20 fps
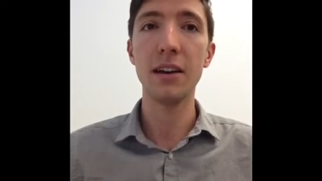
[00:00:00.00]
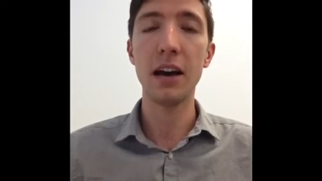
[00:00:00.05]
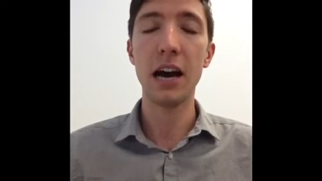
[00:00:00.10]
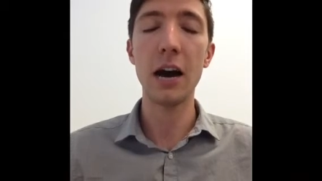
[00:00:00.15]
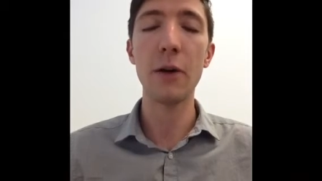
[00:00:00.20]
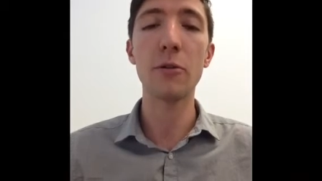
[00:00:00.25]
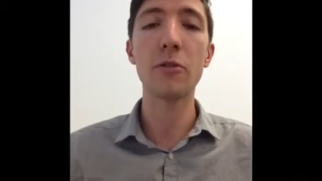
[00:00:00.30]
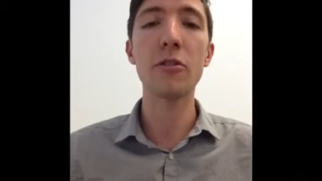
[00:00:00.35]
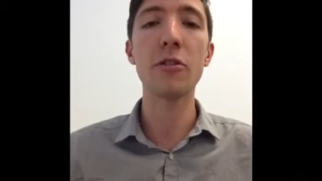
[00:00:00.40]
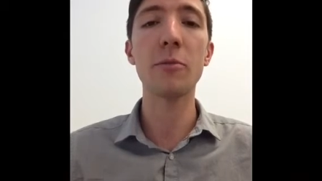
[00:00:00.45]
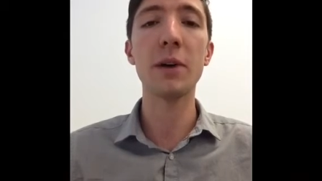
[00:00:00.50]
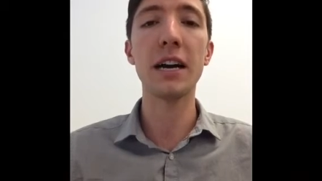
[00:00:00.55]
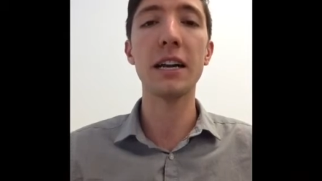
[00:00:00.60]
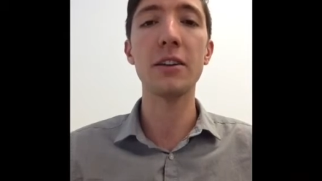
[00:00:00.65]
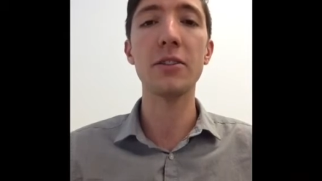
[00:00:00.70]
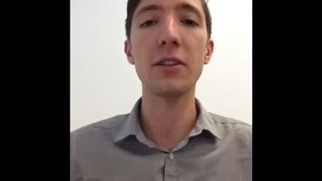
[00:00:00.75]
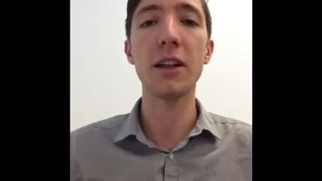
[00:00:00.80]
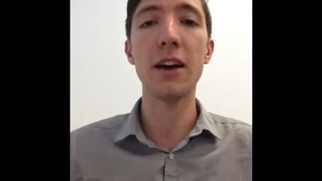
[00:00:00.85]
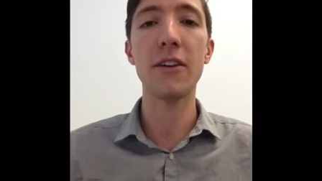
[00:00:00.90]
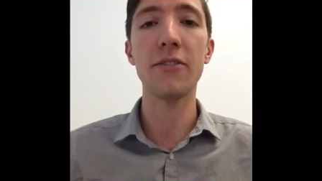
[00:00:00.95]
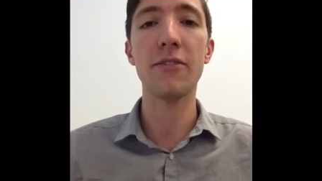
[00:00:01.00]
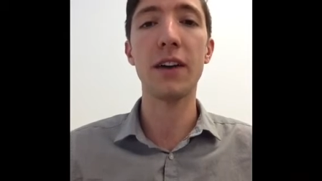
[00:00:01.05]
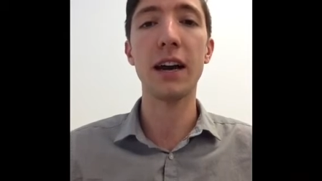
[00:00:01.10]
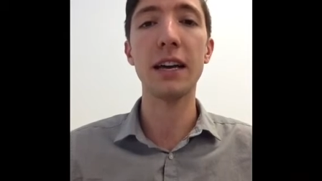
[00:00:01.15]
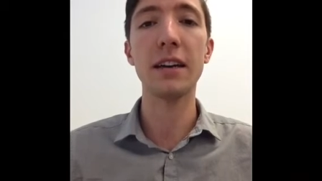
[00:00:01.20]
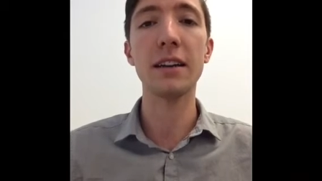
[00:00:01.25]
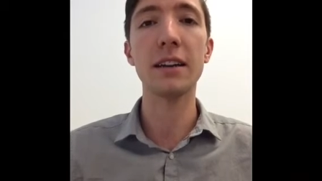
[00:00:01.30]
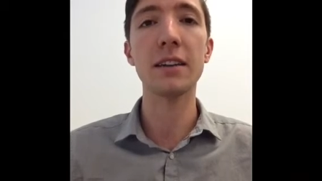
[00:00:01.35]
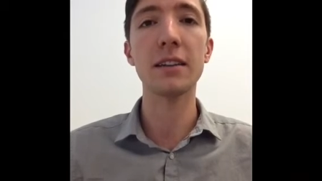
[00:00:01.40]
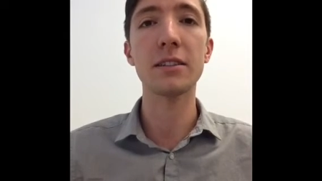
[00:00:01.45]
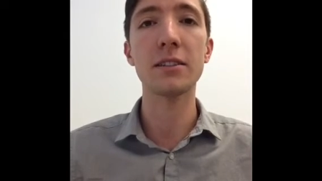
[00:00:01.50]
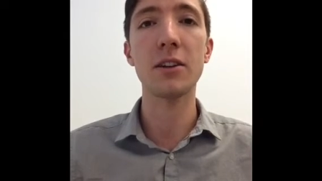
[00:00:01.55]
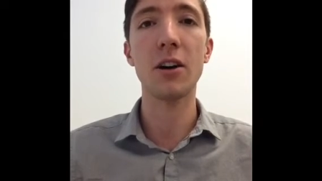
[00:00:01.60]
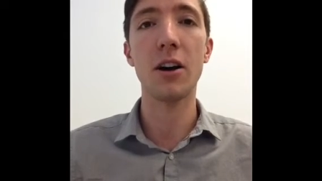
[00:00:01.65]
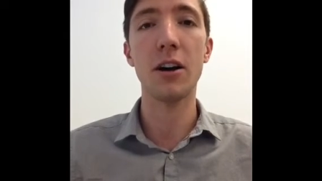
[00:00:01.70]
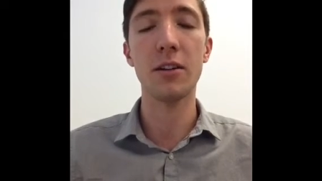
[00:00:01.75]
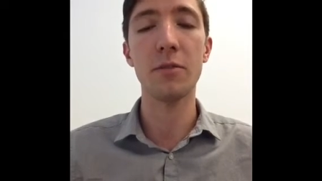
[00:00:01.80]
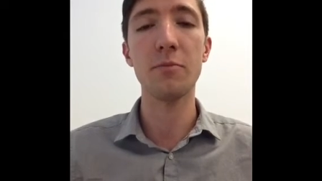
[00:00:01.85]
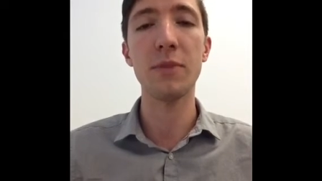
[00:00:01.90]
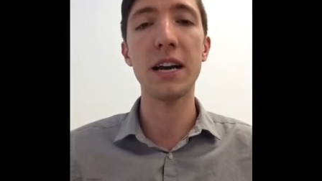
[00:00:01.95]
I want to remind you that findings
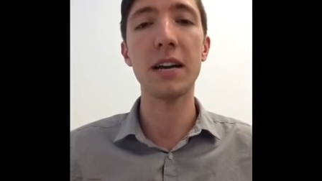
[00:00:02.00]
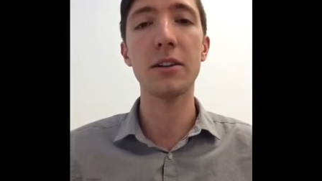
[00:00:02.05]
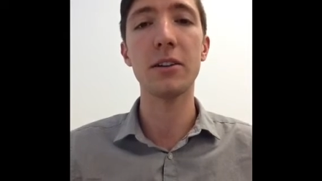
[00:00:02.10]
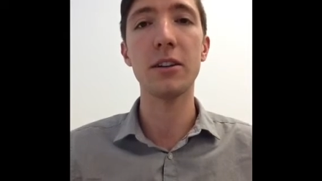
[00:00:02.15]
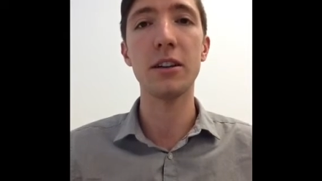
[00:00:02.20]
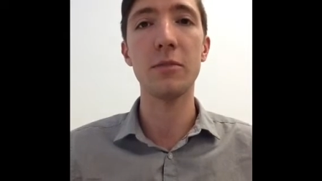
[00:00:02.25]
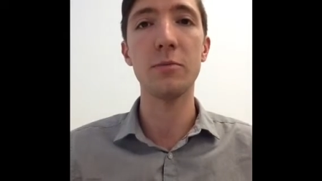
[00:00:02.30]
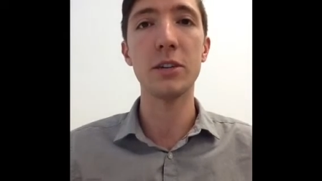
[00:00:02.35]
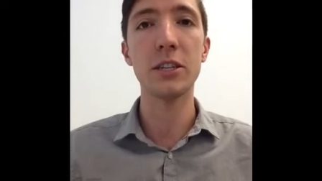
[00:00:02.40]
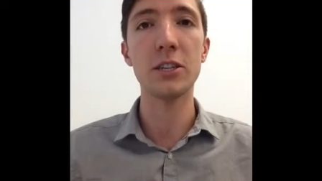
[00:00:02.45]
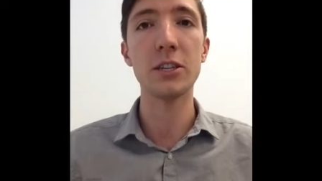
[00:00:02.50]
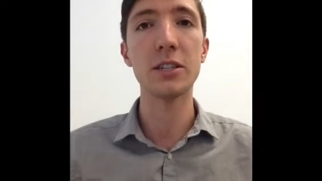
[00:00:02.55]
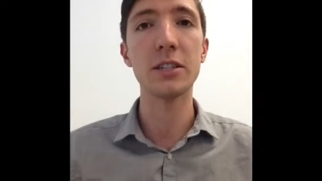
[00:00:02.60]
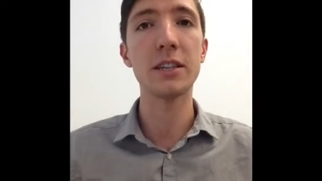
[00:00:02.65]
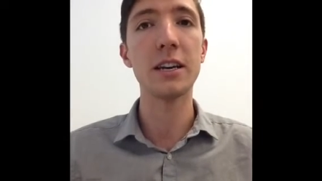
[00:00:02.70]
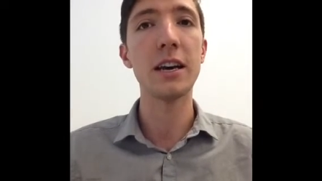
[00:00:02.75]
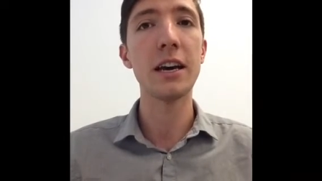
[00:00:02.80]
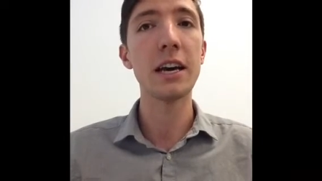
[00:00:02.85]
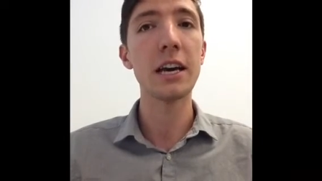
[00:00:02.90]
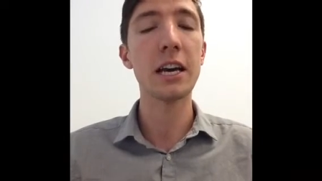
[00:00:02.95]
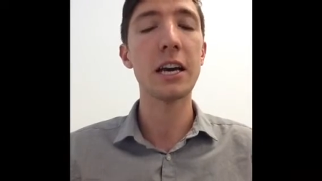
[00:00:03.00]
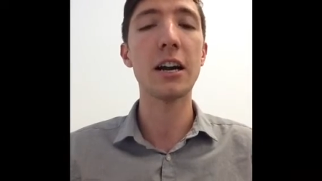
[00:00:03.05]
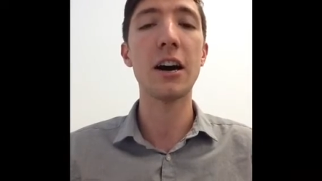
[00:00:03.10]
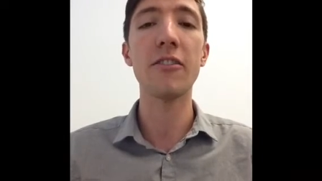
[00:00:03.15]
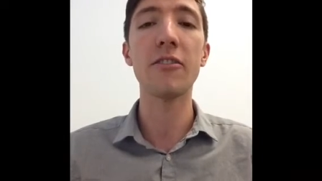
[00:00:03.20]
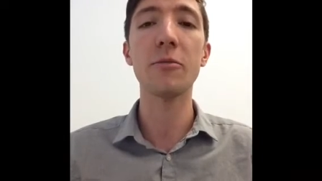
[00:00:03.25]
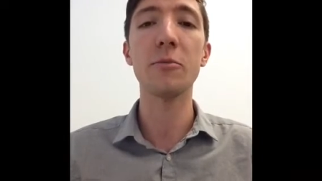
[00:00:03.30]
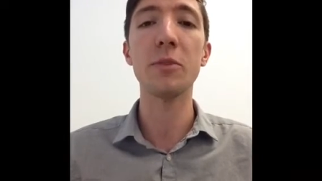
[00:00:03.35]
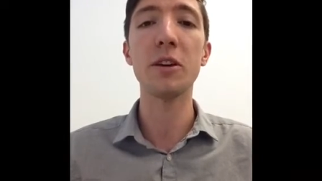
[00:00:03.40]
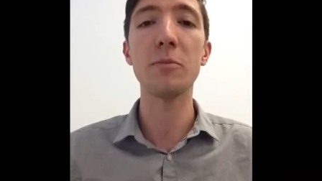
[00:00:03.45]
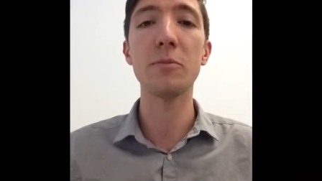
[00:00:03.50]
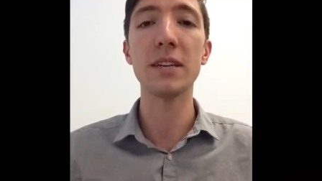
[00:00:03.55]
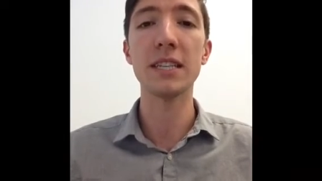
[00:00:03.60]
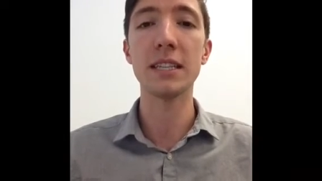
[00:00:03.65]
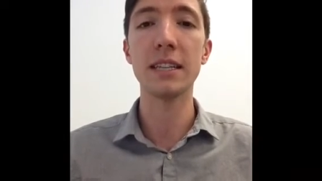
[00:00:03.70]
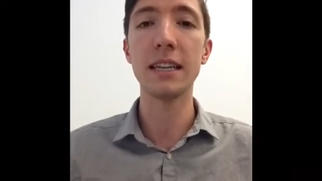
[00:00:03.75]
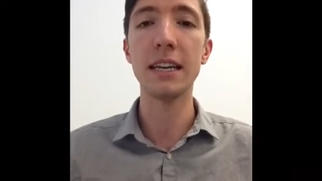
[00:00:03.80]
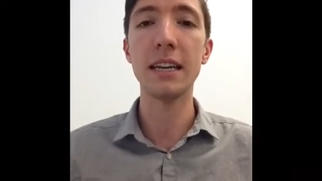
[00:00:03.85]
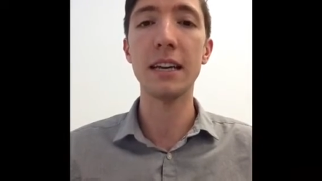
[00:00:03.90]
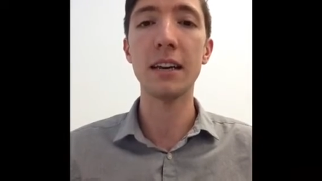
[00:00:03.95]
on medical images can often be
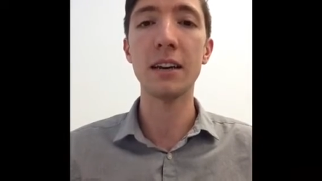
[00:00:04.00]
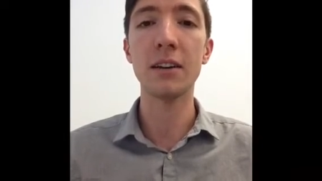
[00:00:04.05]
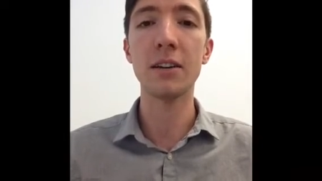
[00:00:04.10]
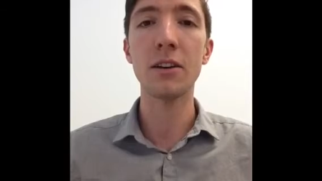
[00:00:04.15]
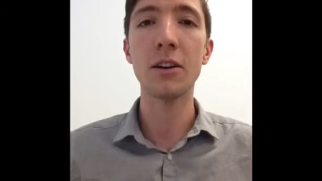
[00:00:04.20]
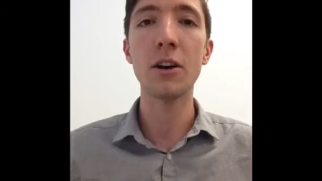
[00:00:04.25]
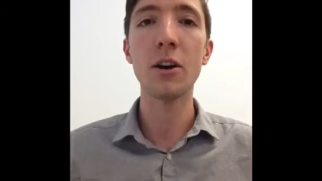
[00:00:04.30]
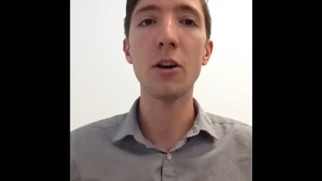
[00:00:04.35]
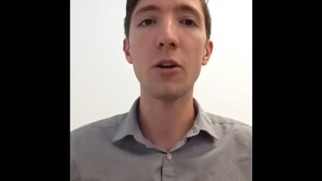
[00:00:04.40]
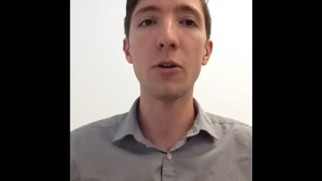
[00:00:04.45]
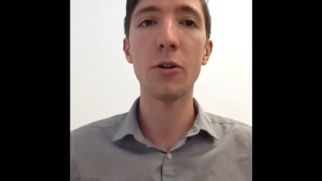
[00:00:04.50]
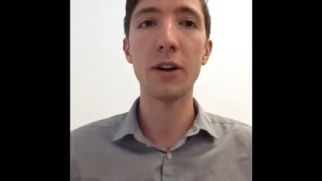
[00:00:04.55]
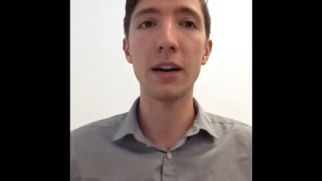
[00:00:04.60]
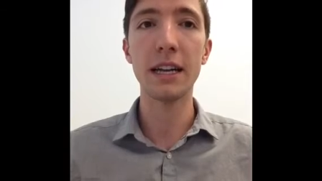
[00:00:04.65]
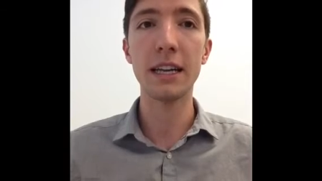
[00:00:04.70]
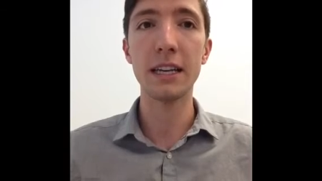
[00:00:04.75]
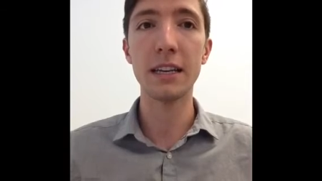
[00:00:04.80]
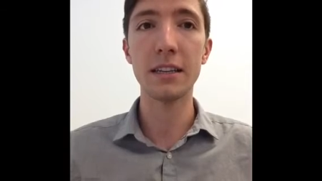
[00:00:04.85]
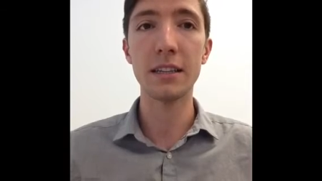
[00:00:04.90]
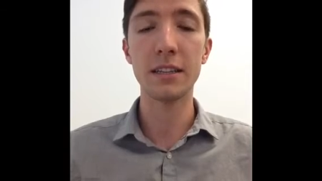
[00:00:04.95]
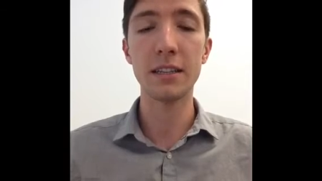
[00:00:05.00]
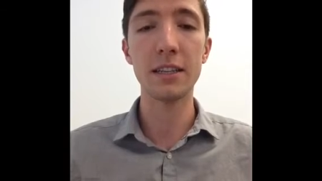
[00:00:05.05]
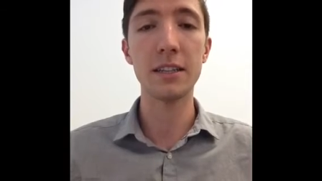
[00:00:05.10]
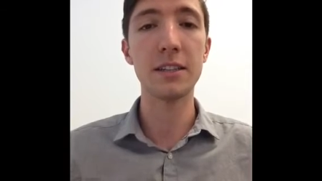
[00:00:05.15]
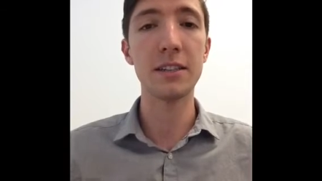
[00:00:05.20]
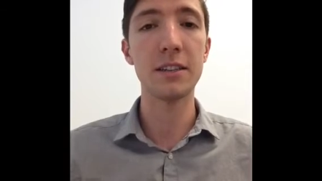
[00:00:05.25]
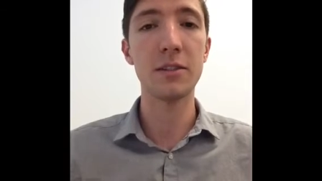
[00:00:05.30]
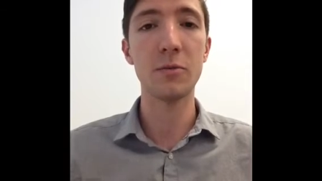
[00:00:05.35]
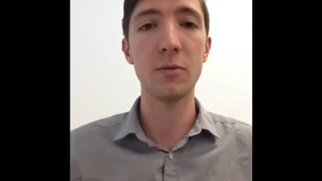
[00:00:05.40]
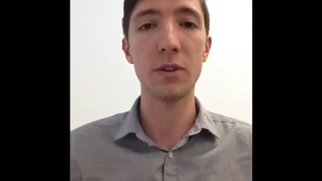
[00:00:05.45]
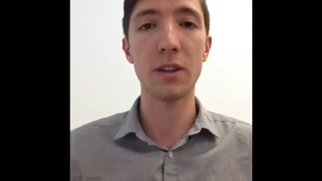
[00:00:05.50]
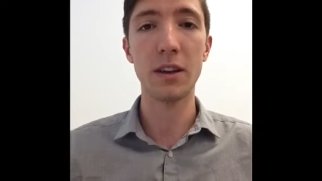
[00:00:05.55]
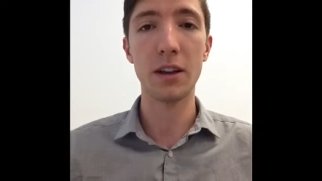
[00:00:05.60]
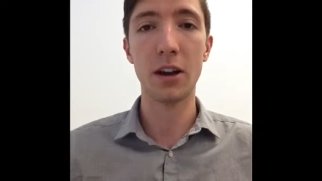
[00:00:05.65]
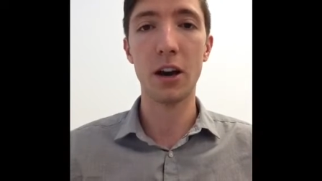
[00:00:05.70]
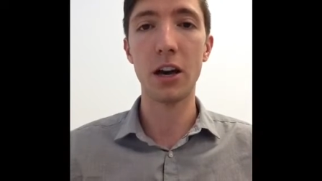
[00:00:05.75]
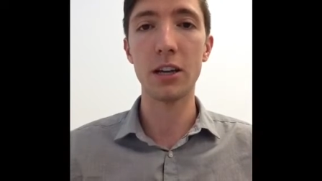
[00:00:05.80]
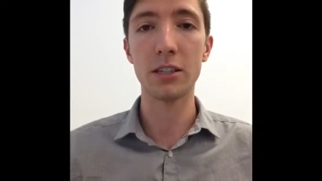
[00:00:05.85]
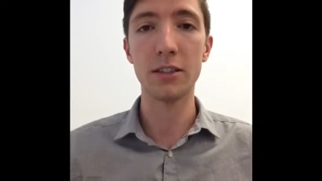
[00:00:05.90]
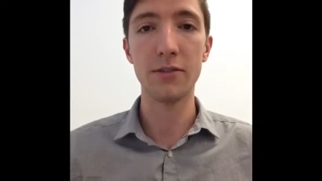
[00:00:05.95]
misleading or inconsistent with the
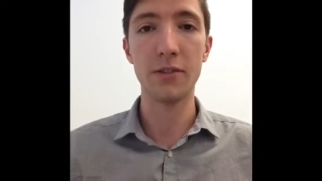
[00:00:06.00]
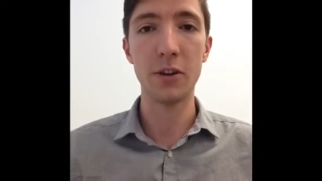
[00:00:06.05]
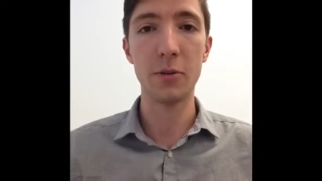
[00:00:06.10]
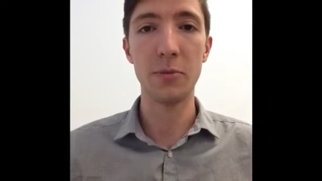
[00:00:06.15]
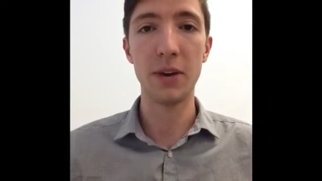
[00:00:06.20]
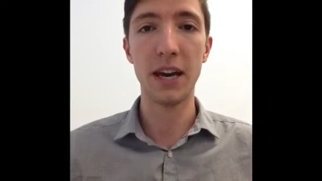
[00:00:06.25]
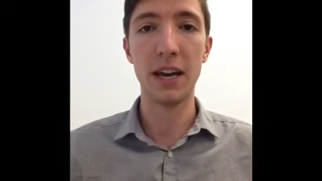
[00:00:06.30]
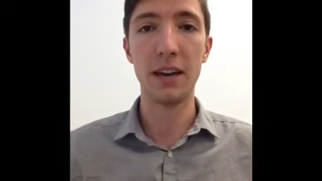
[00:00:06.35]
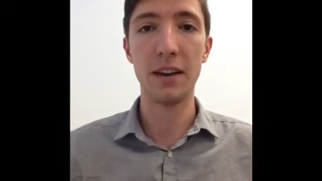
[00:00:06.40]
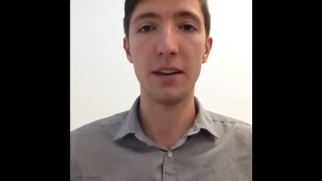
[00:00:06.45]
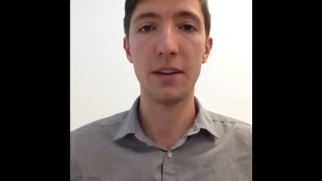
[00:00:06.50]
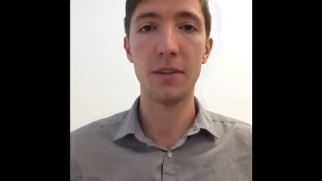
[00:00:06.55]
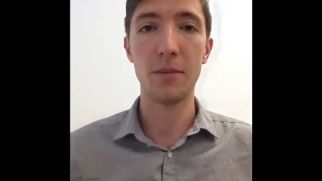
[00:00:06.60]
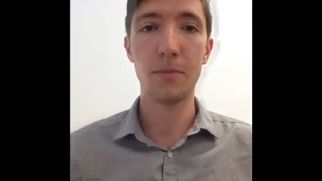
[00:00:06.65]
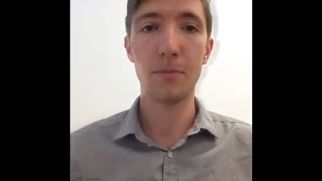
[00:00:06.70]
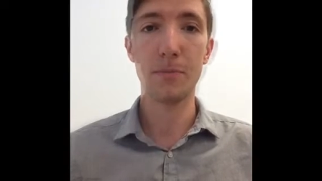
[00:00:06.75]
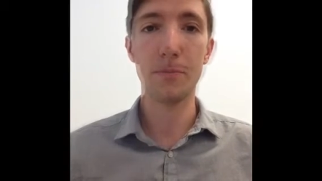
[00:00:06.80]
cause of your pain.